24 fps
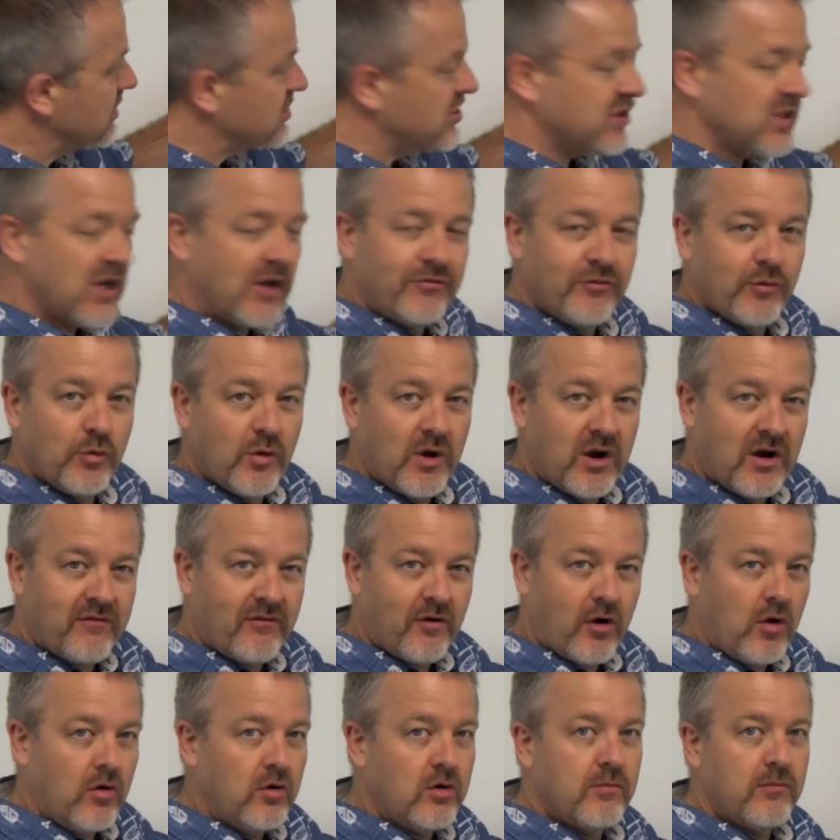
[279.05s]
self-aware of
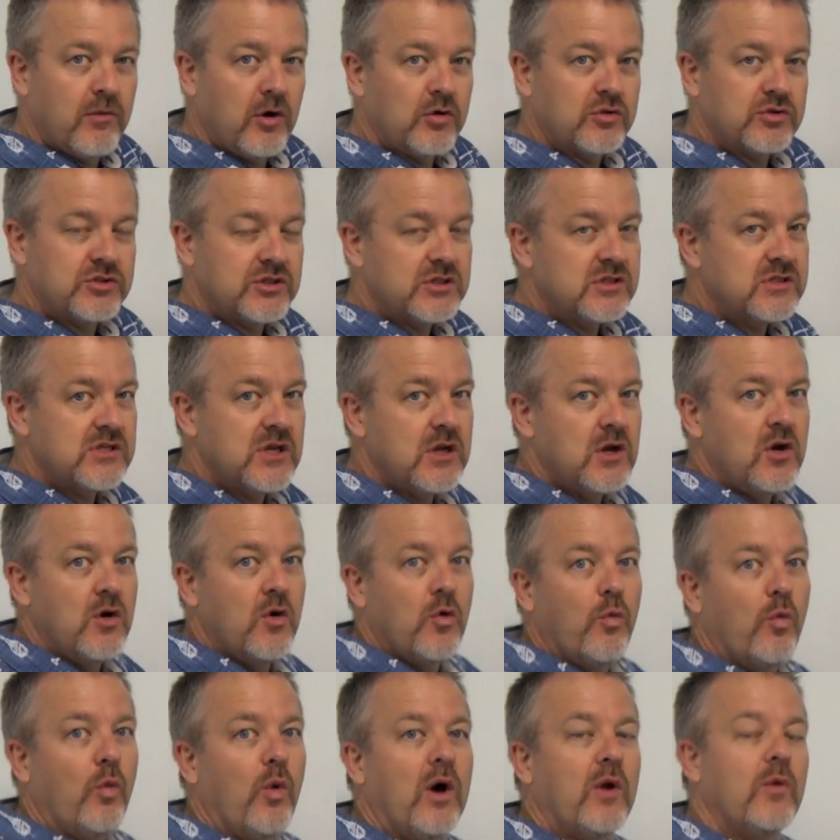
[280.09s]
our own emotions,
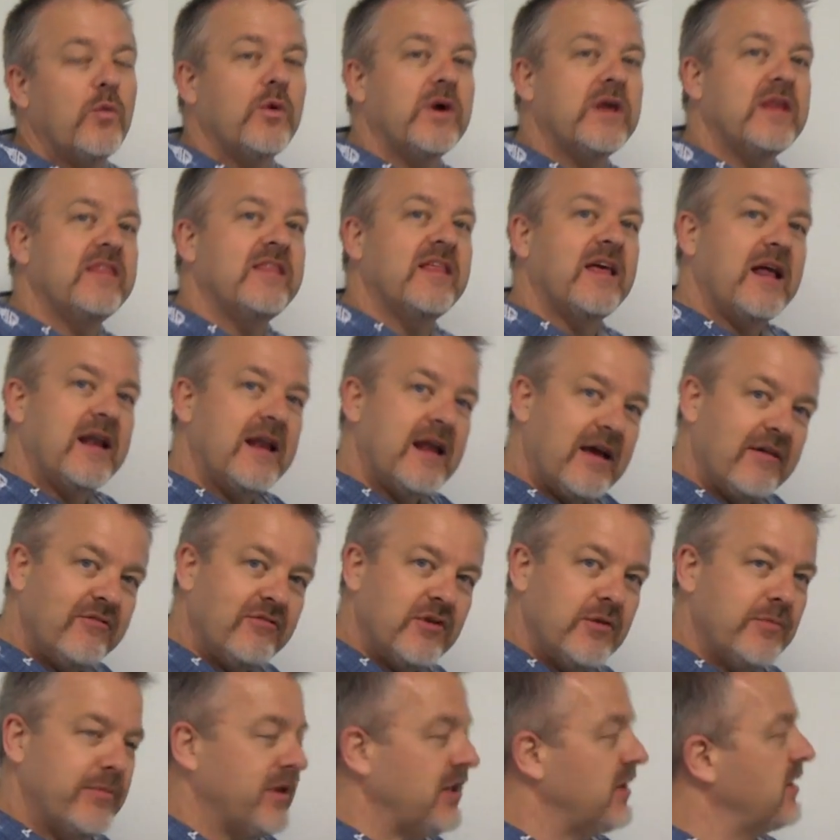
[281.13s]
what we then have
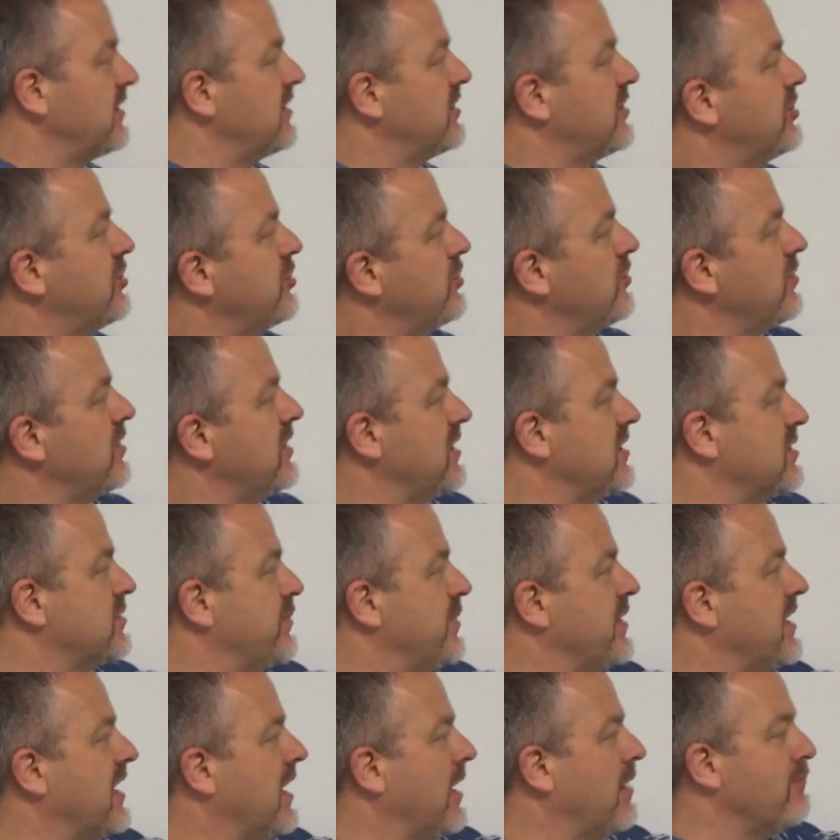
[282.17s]
the ability to do is
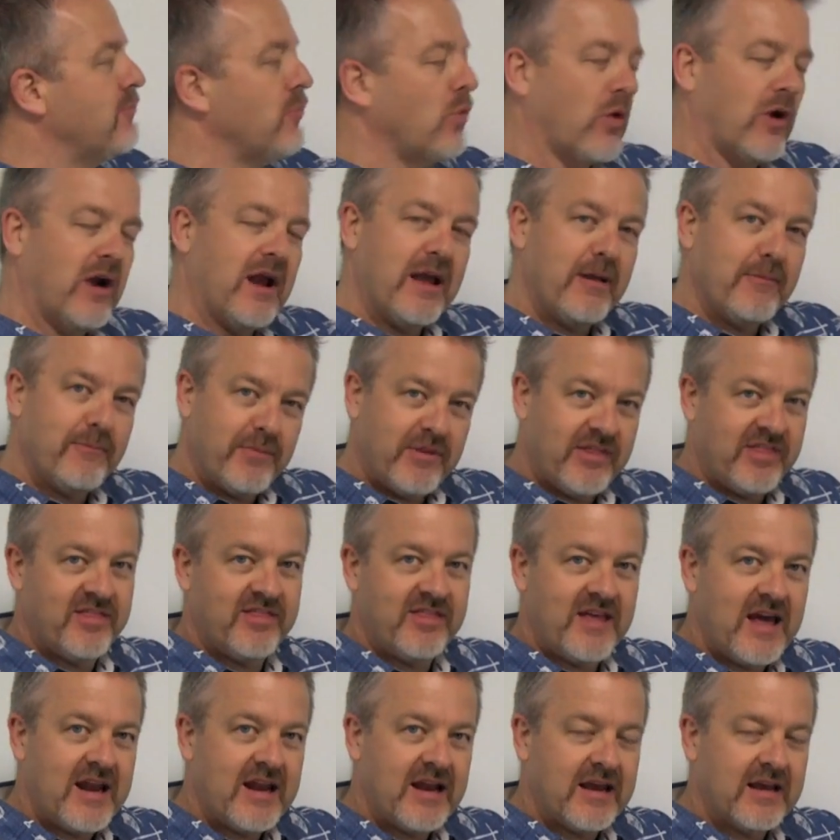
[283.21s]
become more
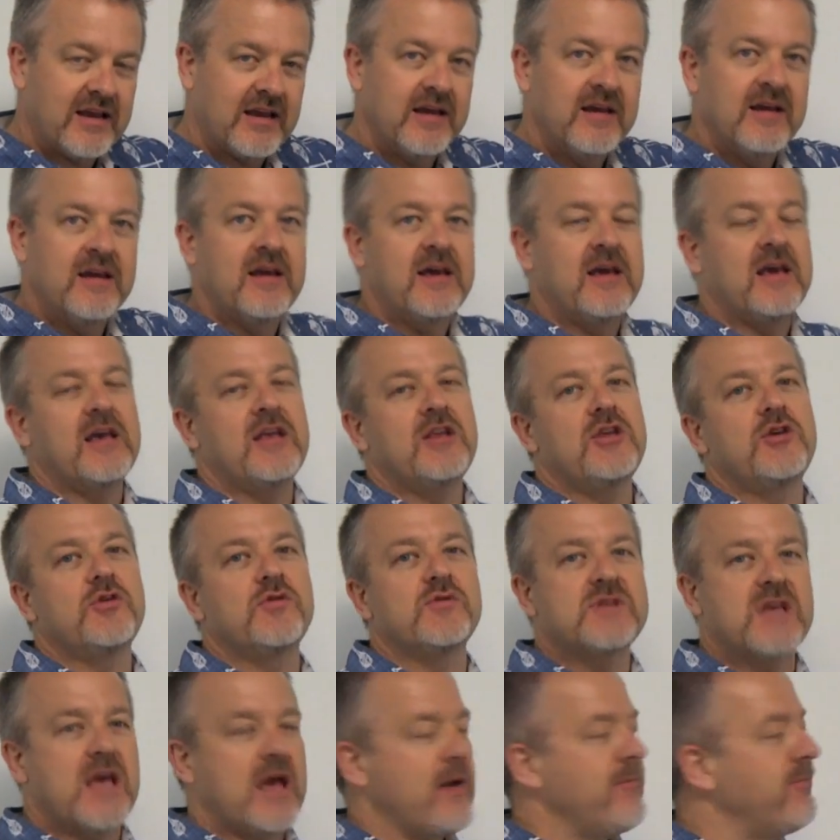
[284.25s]
empathetic and
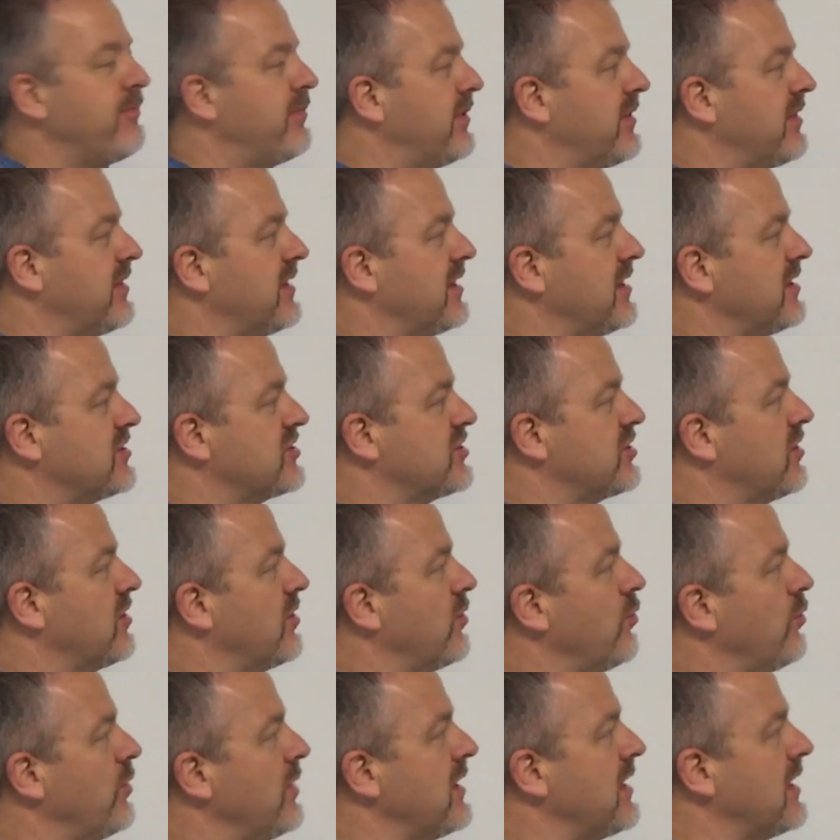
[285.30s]
use empathy so that
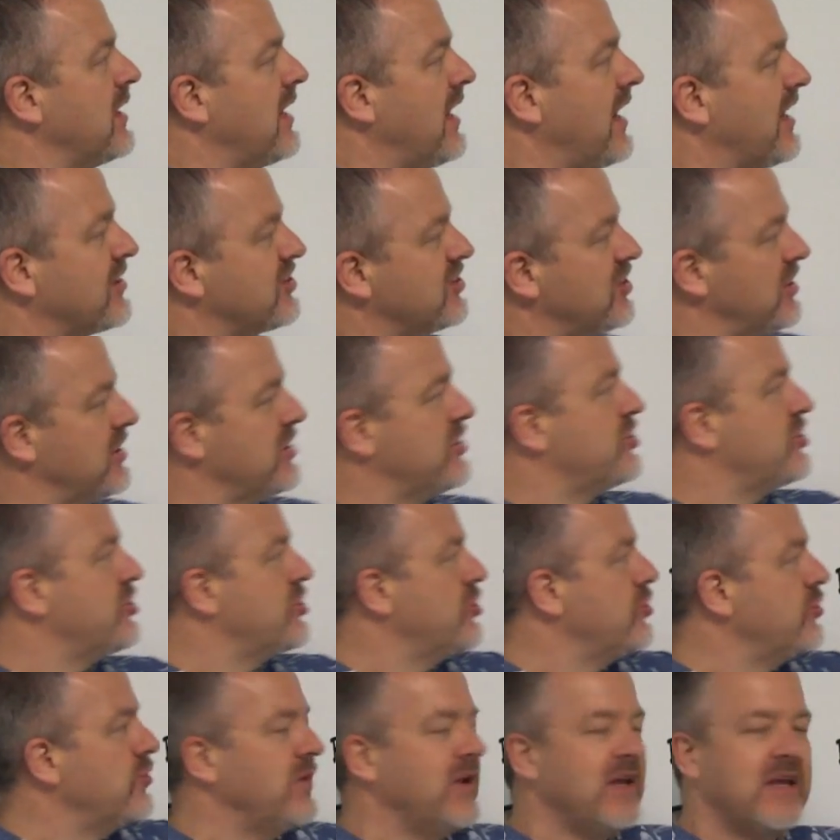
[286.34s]
we can actually
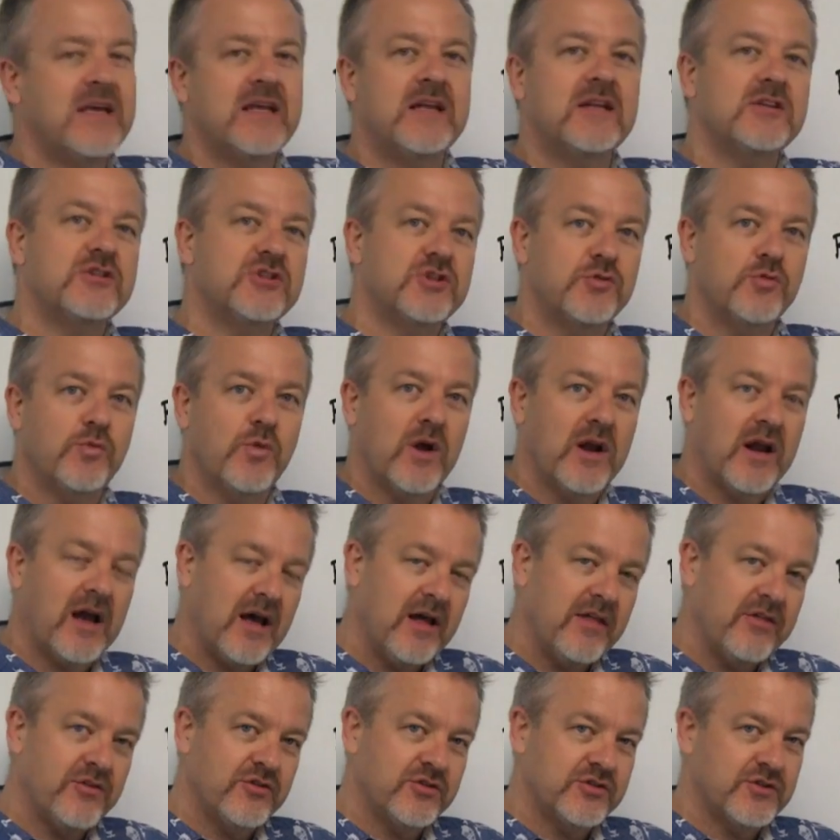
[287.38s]
tune into what
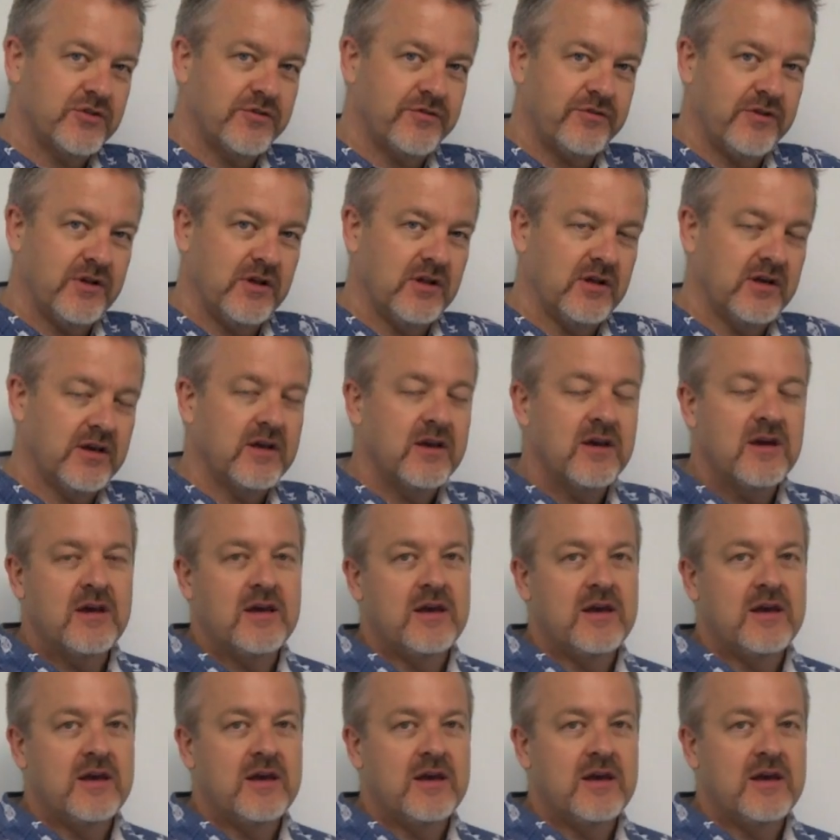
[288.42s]
others are feeling.